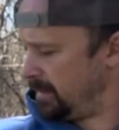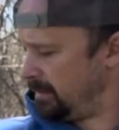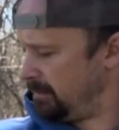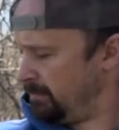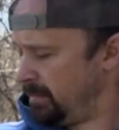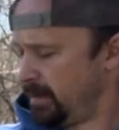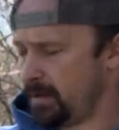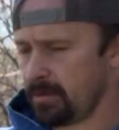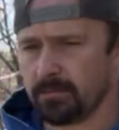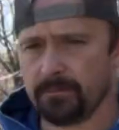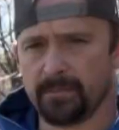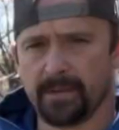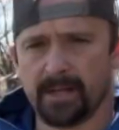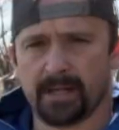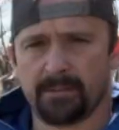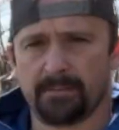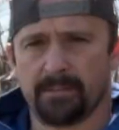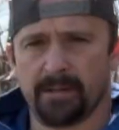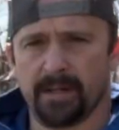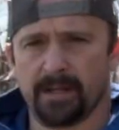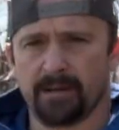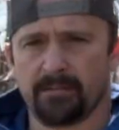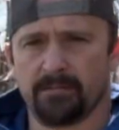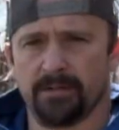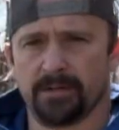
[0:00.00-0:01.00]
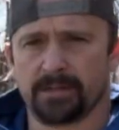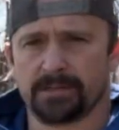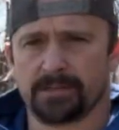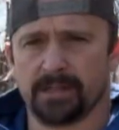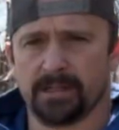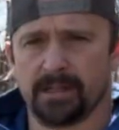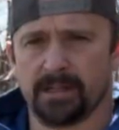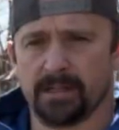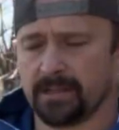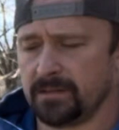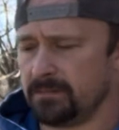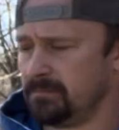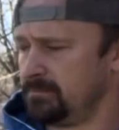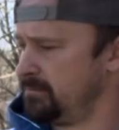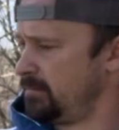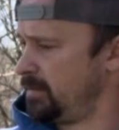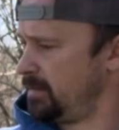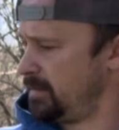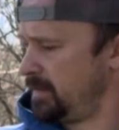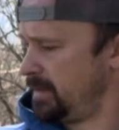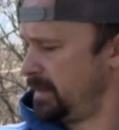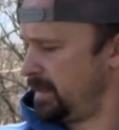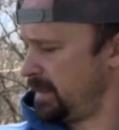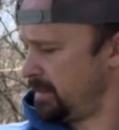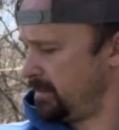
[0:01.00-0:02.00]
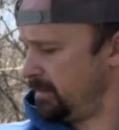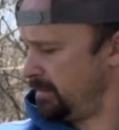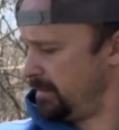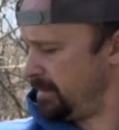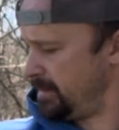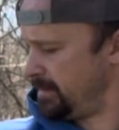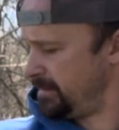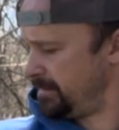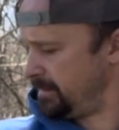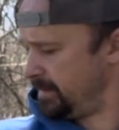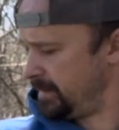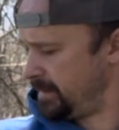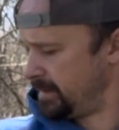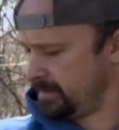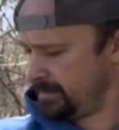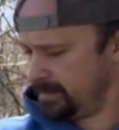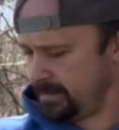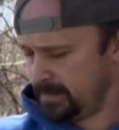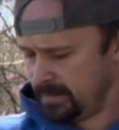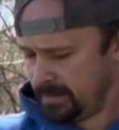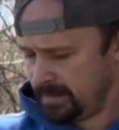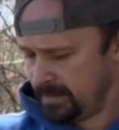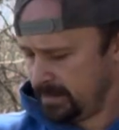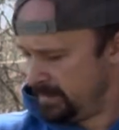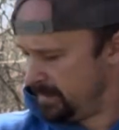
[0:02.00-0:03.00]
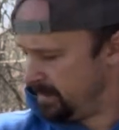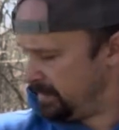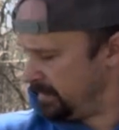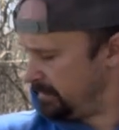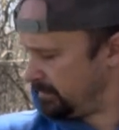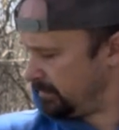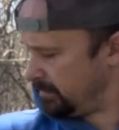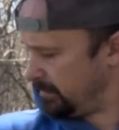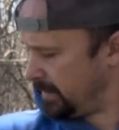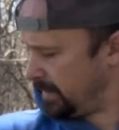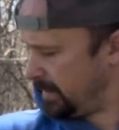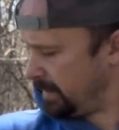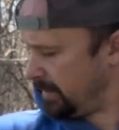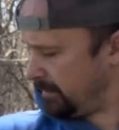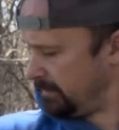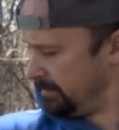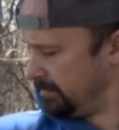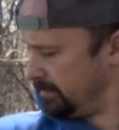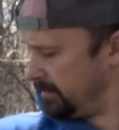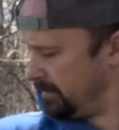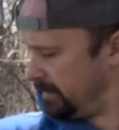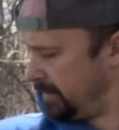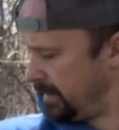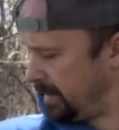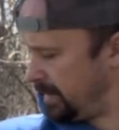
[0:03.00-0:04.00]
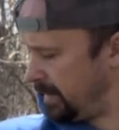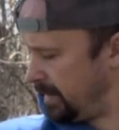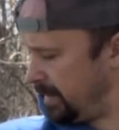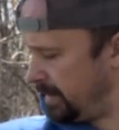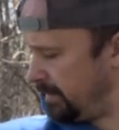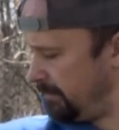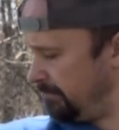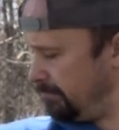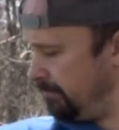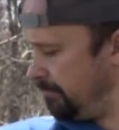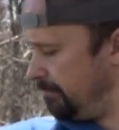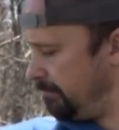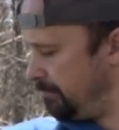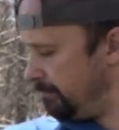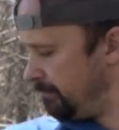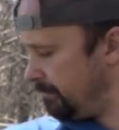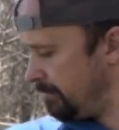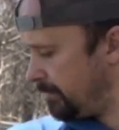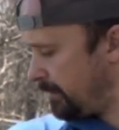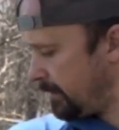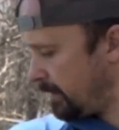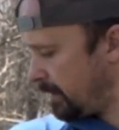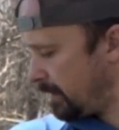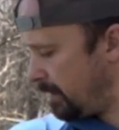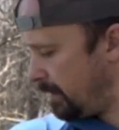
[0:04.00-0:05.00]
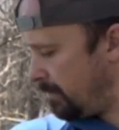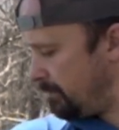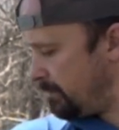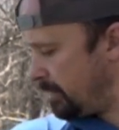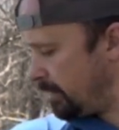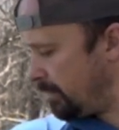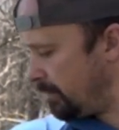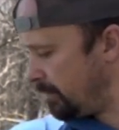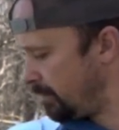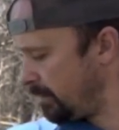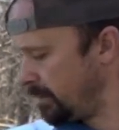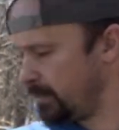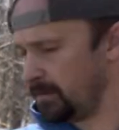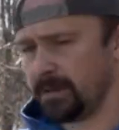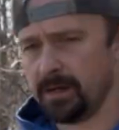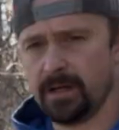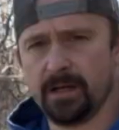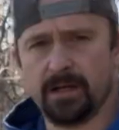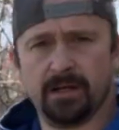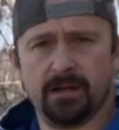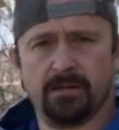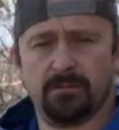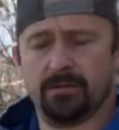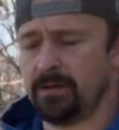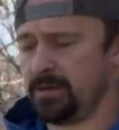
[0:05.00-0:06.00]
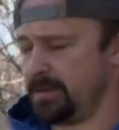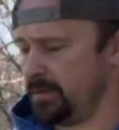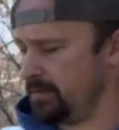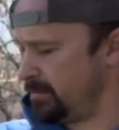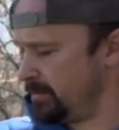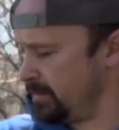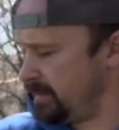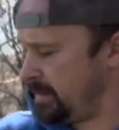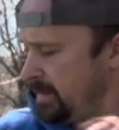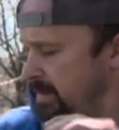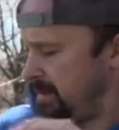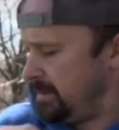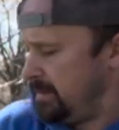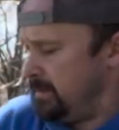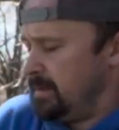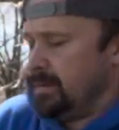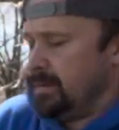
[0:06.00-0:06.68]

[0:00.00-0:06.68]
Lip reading: bottle backpack, which I really like on this thing. as well. Comes in real handy when you're